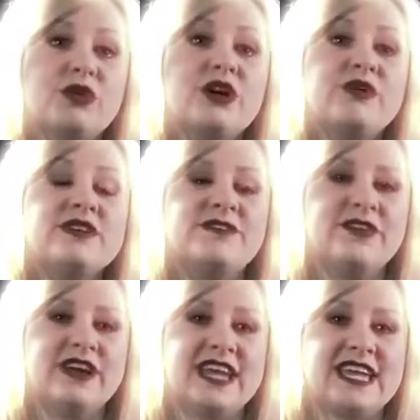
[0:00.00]
We're going
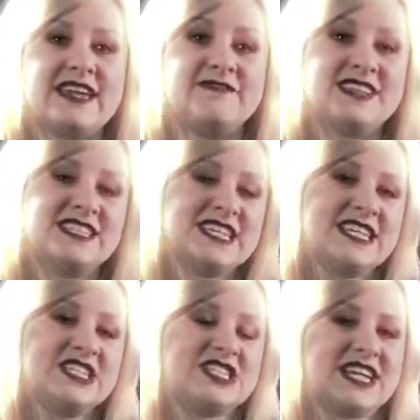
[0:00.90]
for a
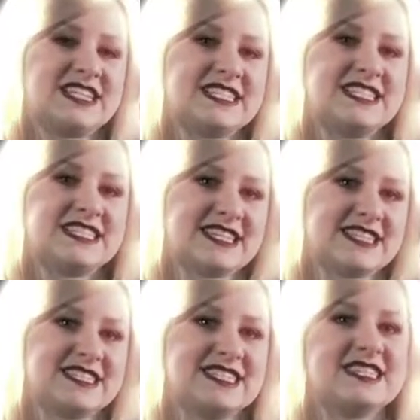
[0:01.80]
vintage
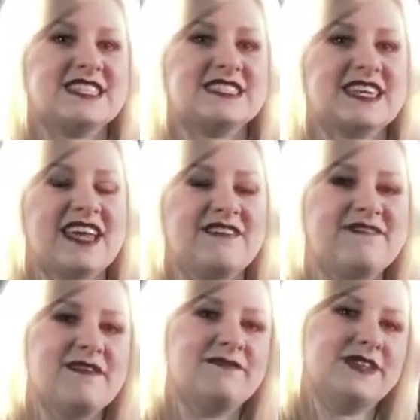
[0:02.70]
1960s kind of
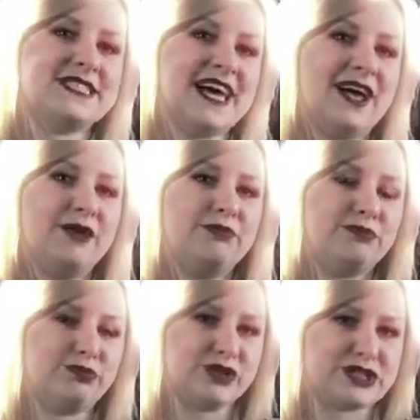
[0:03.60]
femme fatale,
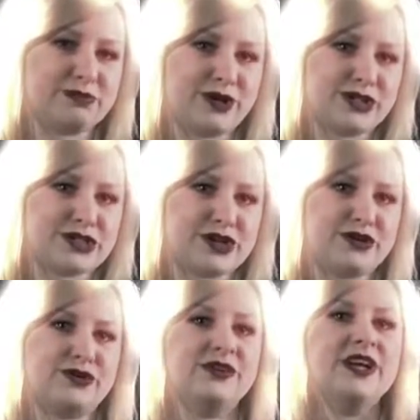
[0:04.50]
Bridget
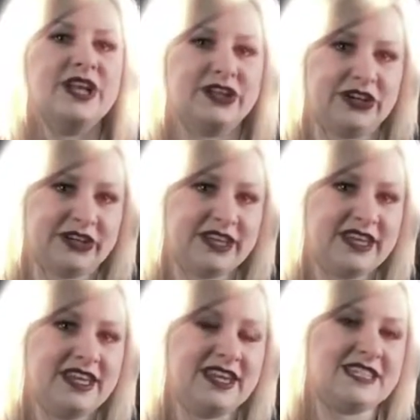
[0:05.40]
Bardot look.
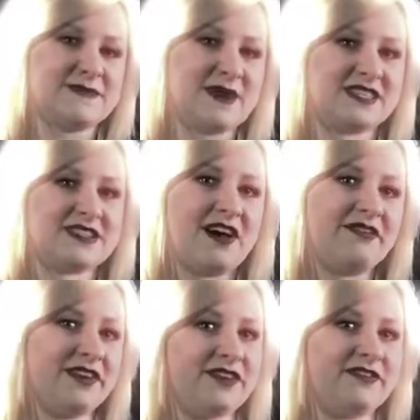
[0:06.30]
And it's based off
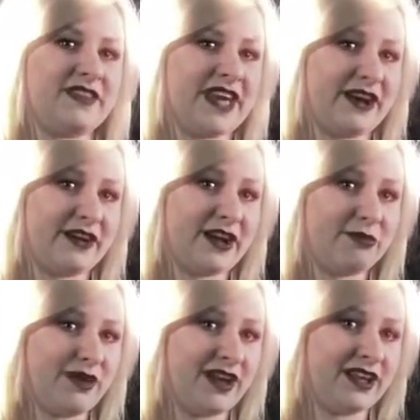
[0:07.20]
of the hair care
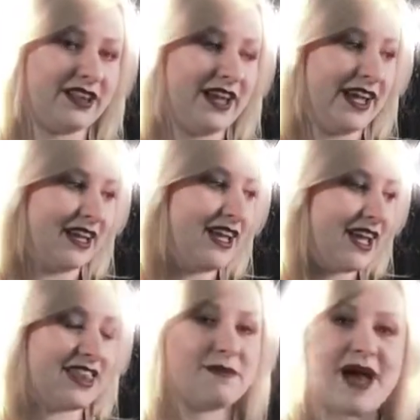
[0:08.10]
product line
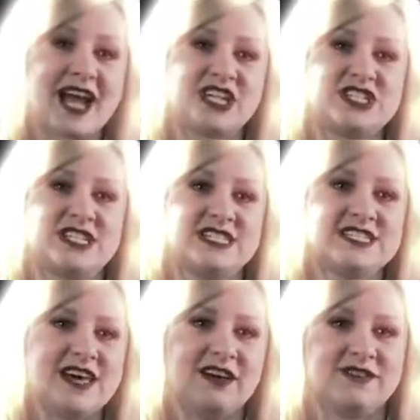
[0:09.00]
and the packaging
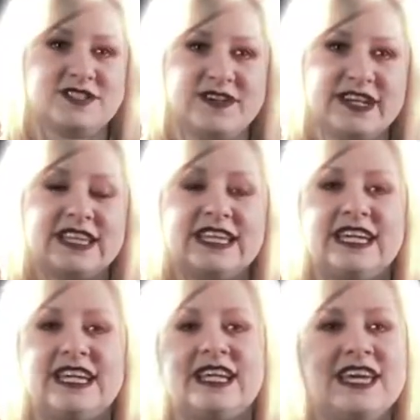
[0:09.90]
itself. It's very
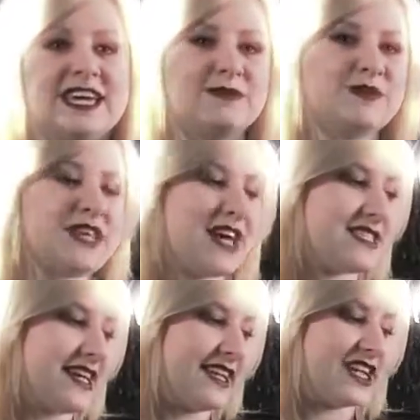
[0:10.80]
clean. It almost
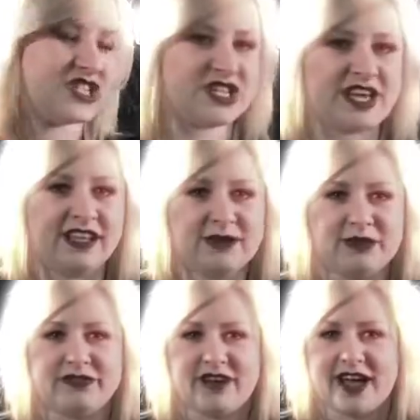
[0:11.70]
has like that Chanel
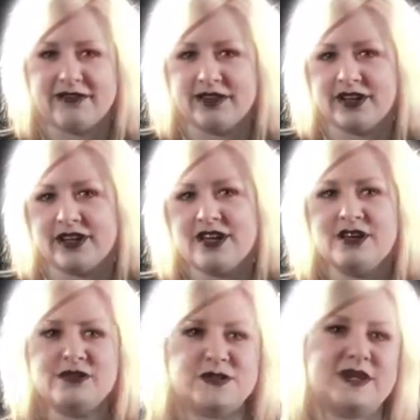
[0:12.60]
number 5 look,
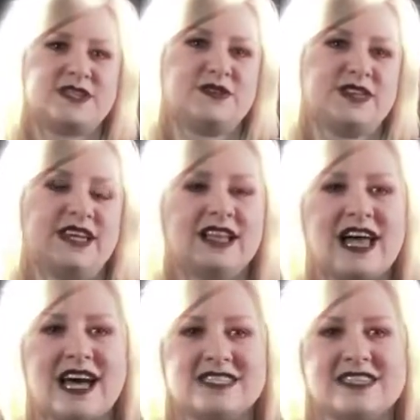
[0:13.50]
which makes you think
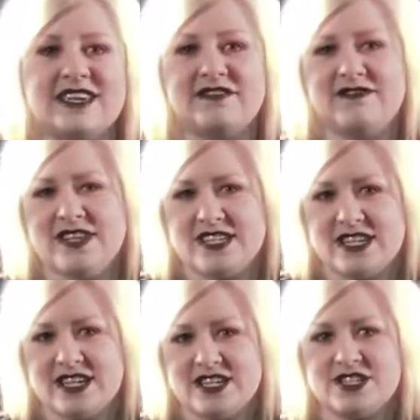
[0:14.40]
classic,
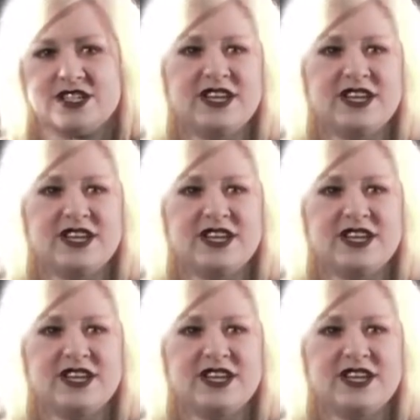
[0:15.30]
vintage,